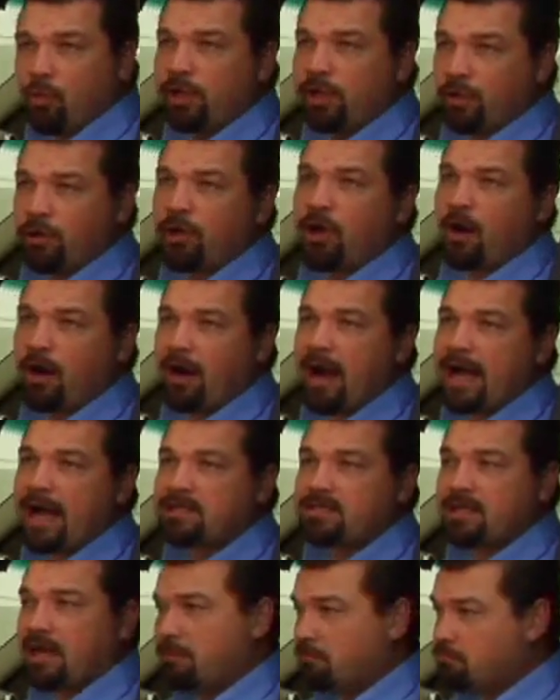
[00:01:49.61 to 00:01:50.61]
when your car
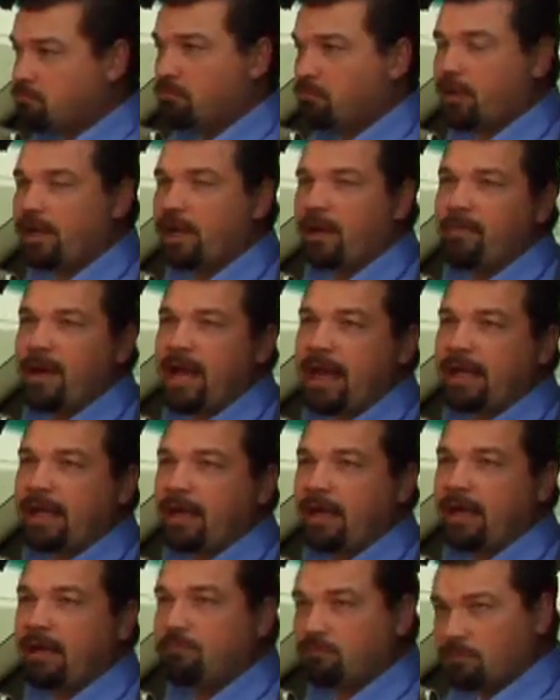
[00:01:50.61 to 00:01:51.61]
acts up, bring it
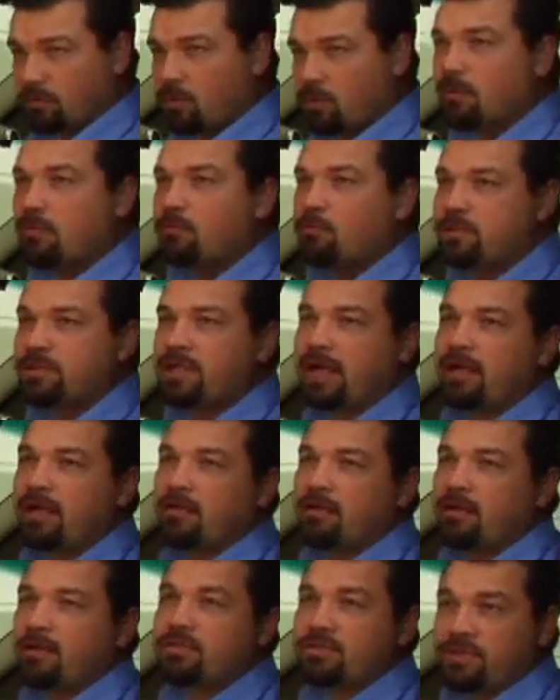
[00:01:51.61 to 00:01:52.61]
back in, we'll take
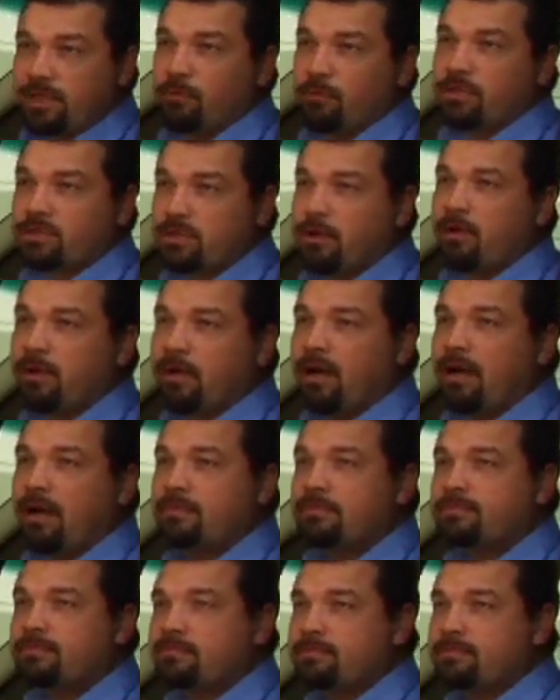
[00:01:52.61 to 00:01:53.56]
a look, see what's going on.